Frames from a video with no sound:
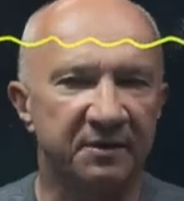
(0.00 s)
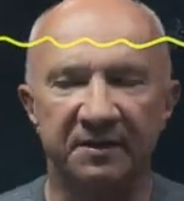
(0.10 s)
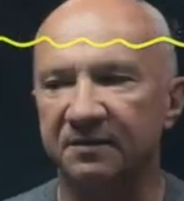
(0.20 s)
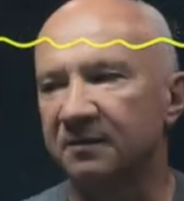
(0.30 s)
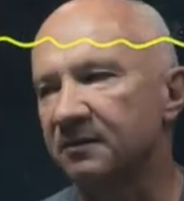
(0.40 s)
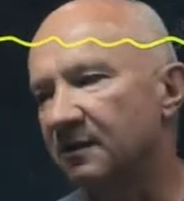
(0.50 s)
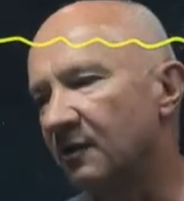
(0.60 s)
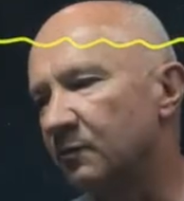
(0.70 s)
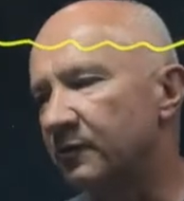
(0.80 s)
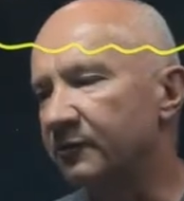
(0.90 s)
density
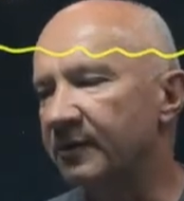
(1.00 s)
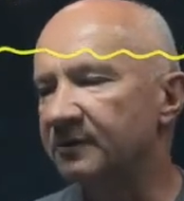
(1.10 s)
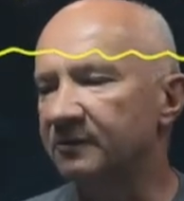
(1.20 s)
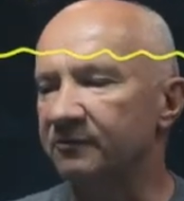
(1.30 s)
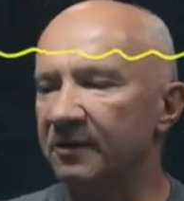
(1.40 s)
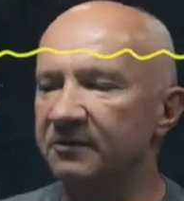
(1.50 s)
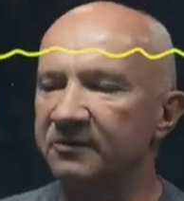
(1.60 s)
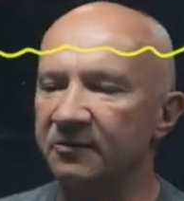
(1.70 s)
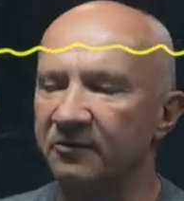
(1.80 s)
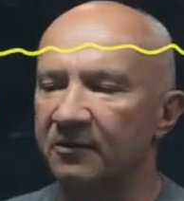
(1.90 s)
operator, right?
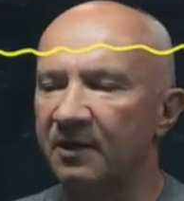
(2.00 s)
So